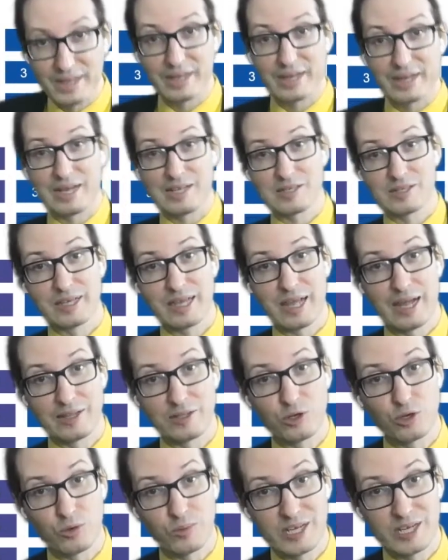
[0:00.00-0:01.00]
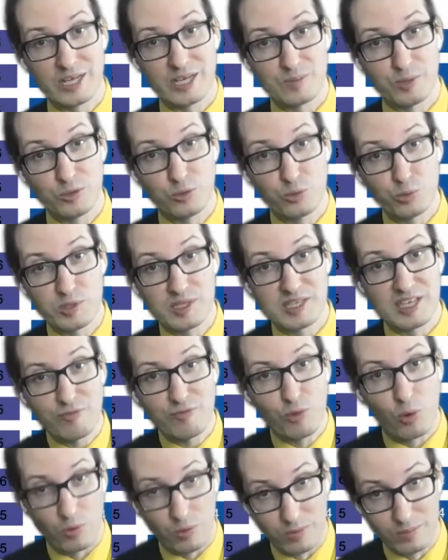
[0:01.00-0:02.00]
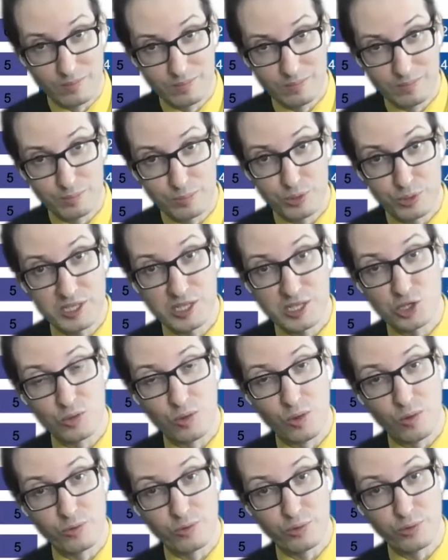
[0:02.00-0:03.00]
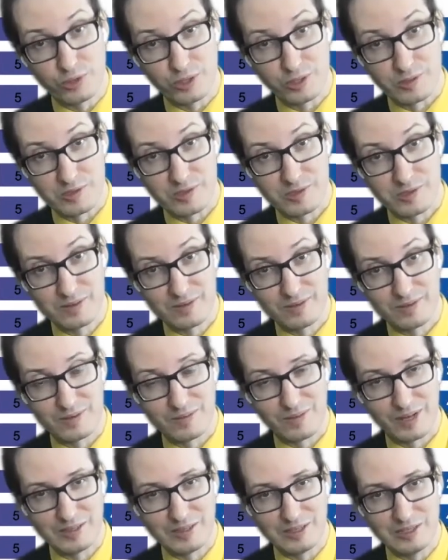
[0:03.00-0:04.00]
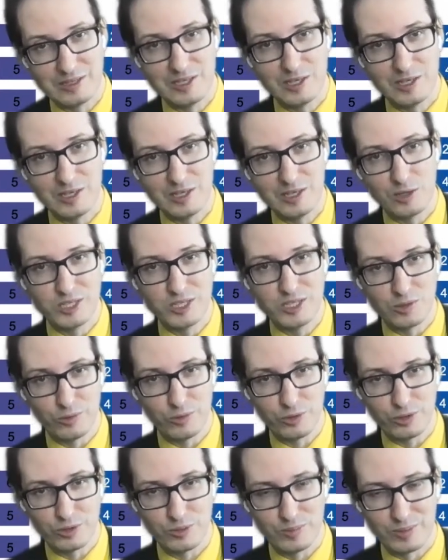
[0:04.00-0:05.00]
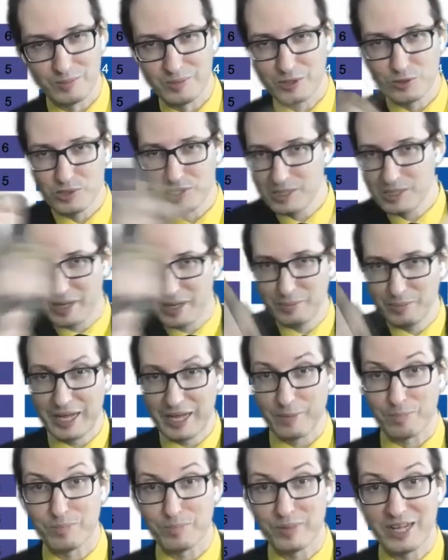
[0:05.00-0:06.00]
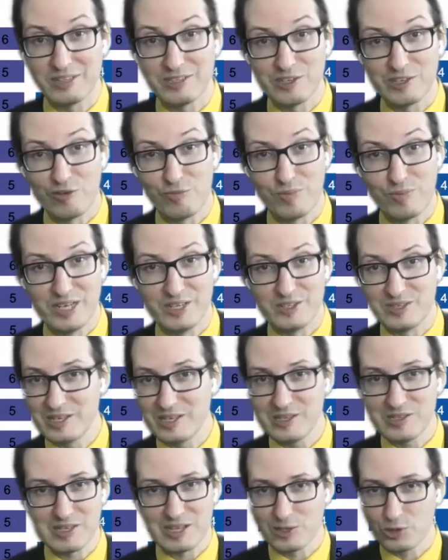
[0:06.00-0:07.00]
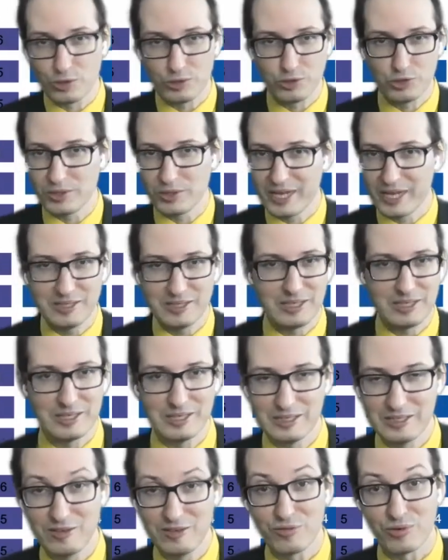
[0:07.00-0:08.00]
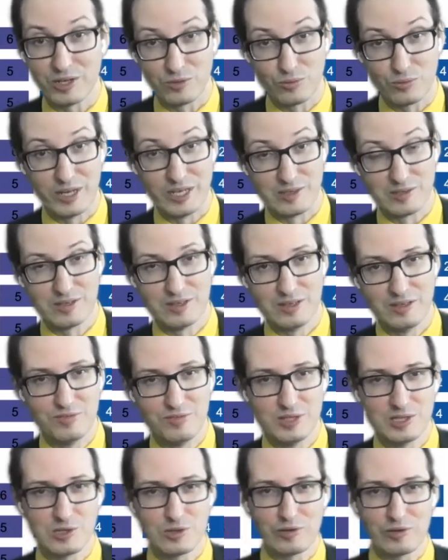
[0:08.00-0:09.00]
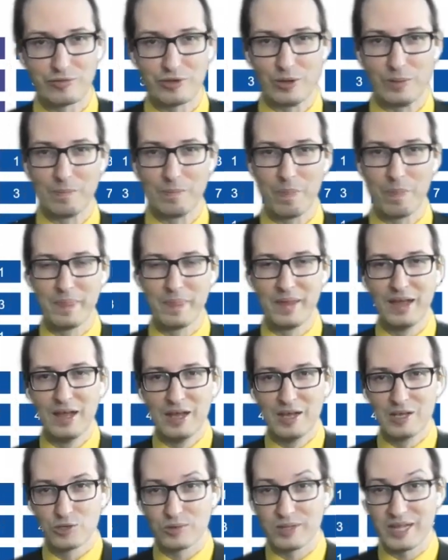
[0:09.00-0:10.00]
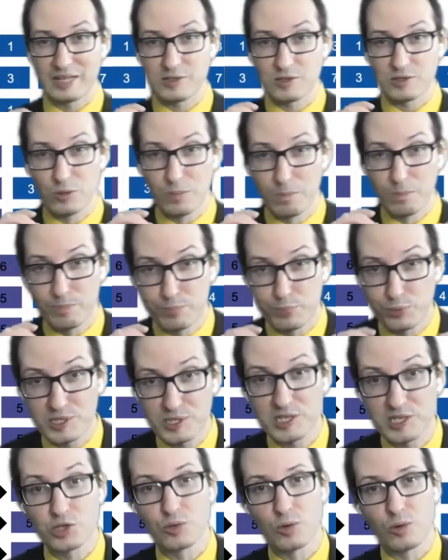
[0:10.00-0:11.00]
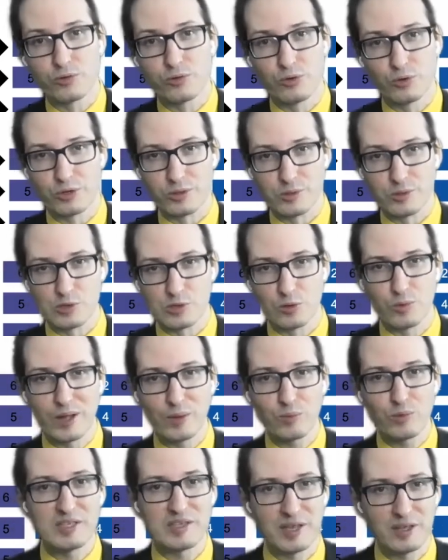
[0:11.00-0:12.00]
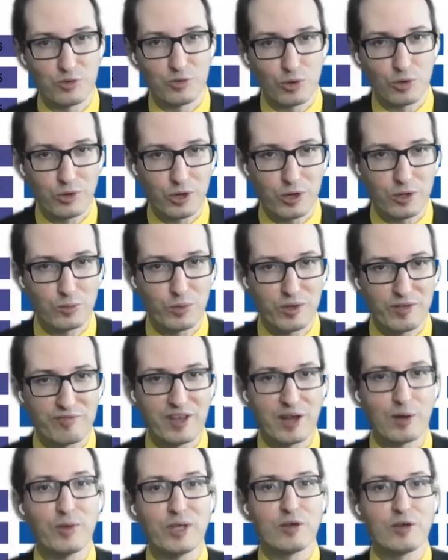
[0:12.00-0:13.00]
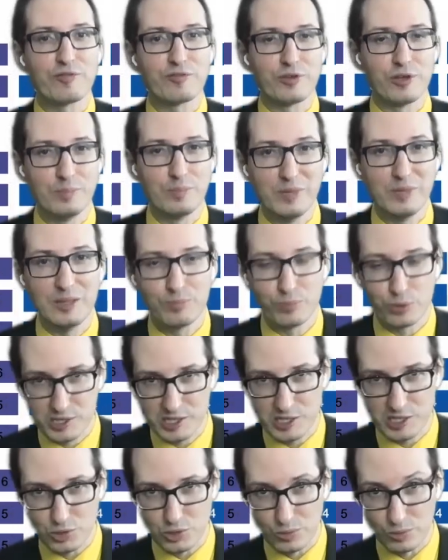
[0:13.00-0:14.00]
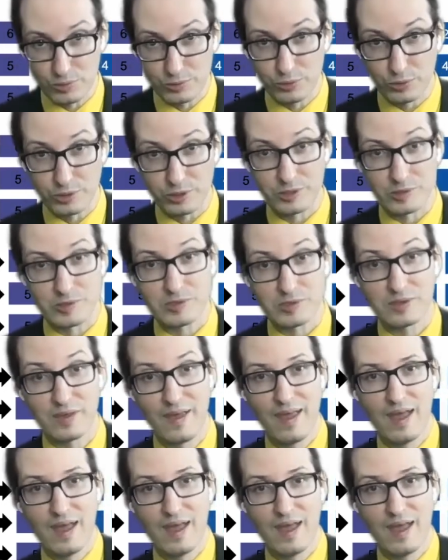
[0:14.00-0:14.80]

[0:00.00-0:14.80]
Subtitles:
can correspond to several positional tokens, right, in the original document, because it might be at plenty of places and conjugated in different ways if it's a verb. So that's the positional token. So when we say token, we very often mean positional tokens.